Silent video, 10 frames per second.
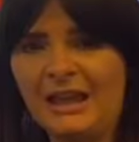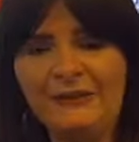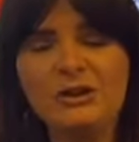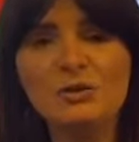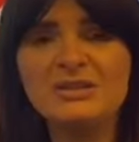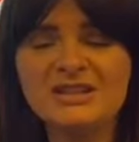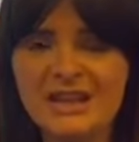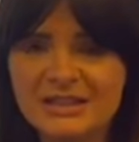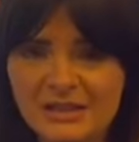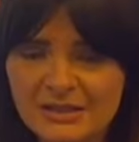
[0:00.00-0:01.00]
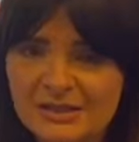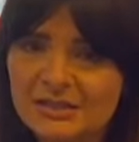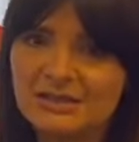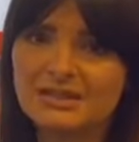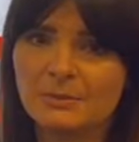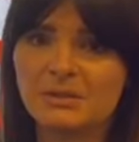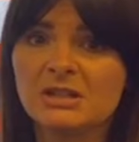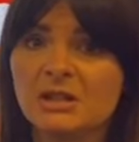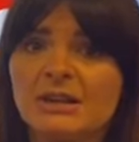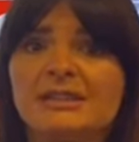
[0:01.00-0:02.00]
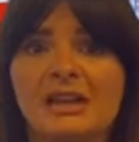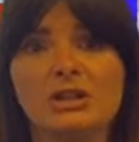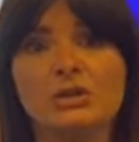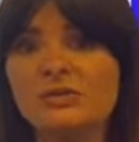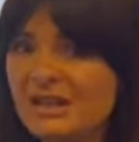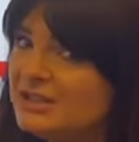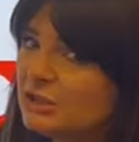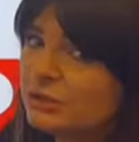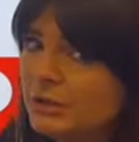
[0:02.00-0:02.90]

If you didn't subitize and you didn't